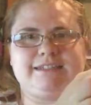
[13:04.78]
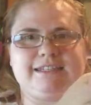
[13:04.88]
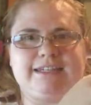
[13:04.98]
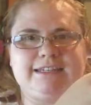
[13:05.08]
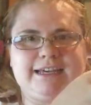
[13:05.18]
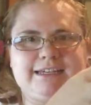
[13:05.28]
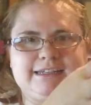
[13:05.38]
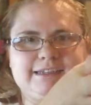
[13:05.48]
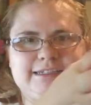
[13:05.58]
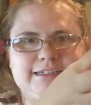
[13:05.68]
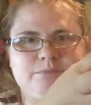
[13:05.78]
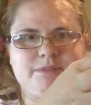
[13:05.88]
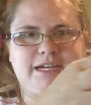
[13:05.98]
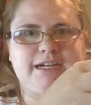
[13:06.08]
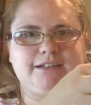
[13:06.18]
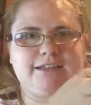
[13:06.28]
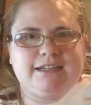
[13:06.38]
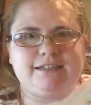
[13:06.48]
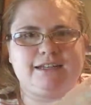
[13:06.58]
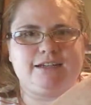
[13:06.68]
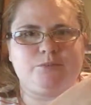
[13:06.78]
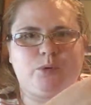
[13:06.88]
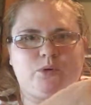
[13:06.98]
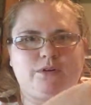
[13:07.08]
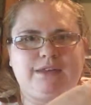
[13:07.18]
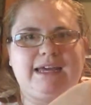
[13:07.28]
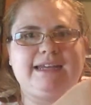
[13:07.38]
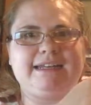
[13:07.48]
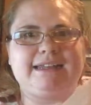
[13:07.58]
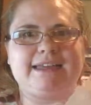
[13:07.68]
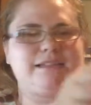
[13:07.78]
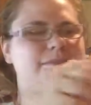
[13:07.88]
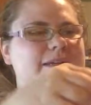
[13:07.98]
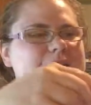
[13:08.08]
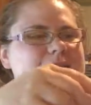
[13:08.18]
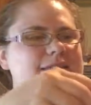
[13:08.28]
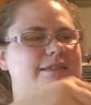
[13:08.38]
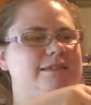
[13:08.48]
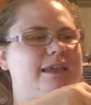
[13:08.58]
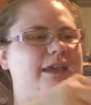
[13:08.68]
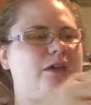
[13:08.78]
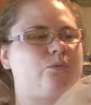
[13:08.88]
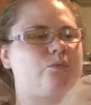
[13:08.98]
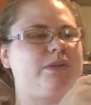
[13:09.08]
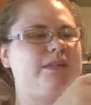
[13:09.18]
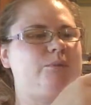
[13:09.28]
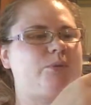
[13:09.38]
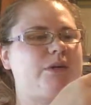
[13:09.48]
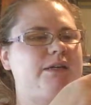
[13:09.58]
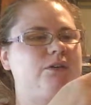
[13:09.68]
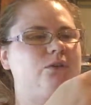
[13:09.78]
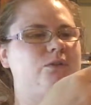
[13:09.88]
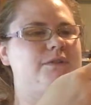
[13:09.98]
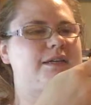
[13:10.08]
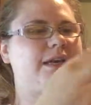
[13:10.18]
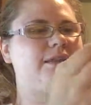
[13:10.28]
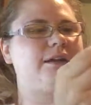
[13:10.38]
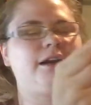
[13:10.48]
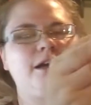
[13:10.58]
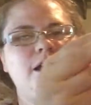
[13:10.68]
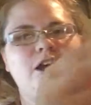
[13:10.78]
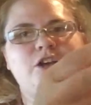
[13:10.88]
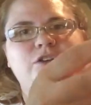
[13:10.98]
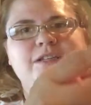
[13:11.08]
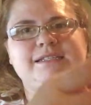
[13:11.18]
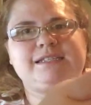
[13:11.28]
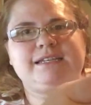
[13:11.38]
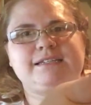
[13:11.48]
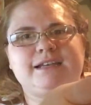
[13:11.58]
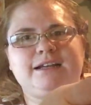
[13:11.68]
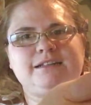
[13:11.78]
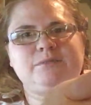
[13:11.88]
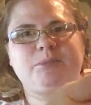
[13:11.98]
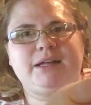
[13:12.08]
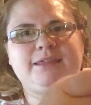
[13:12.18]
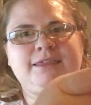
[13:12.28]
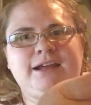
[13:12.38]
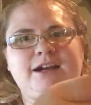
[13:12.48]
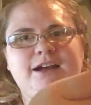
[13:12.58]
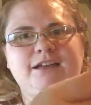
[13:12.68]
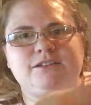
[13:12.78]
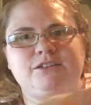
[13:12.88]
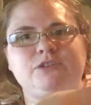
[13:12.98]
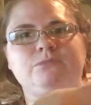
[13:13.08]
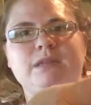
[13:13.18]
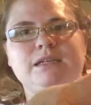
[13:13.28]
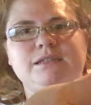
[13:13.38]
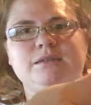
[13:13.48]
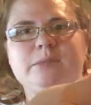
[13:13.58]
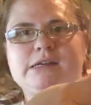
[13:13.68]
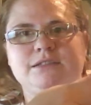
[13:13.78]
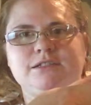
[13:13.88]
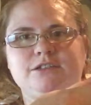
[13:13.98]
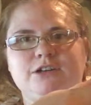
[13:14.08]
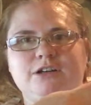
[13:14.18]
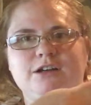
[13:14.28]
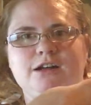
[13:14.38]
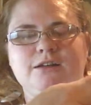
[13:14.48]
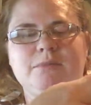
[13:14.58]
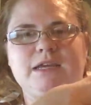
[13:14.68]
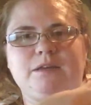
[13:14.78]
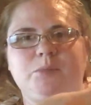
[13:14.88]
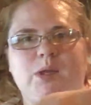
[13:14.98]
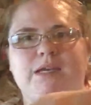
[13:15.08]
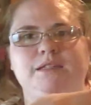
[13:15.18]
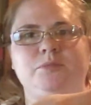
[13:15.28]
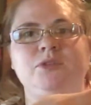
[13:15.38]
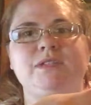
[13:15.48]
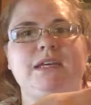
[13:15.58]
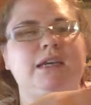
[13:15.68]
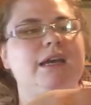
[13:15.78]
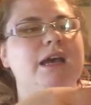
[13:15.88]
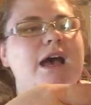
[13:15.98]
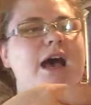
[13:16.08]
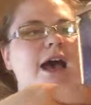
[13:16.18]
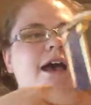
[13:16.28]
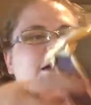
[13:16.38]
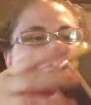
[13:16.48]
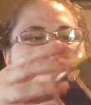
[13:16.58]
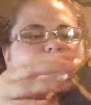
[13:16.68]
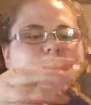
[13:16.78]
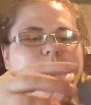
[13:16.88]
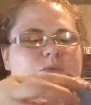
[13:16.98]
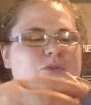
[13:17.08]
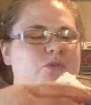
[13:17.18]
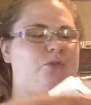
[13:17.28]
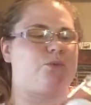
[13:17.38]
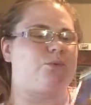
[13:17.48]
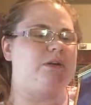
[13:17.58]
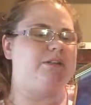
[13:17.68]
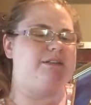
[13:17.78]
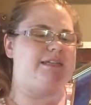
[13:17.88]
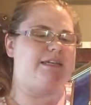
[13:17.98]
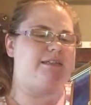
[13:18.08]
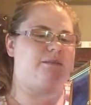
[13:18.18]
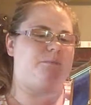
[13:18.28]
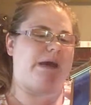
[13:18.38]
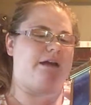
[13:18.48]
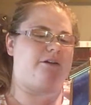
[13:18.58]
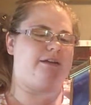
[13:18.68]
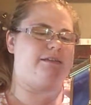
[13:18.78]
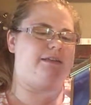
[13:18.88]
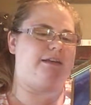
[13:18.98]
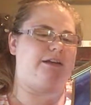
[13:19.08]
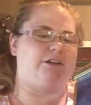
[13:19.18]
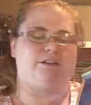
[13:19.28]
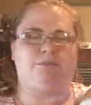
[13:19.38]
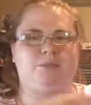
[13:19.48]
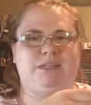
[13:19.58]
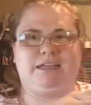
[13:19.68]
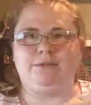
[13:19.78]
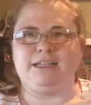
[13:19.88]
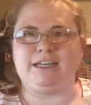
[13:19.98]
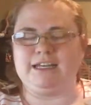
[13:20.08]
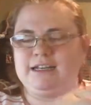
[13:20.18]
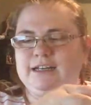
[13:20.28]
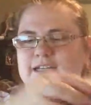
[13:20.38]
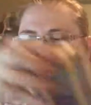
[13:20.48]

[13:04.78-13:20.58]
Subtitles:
see that gleam there? That's not poor lighting. That's because this is like a really pretty gold color. You can see it's got its button there. I assume that's the button to turn it on and make it play its music. So I'm thrilled to get some batteries in here and to play with it,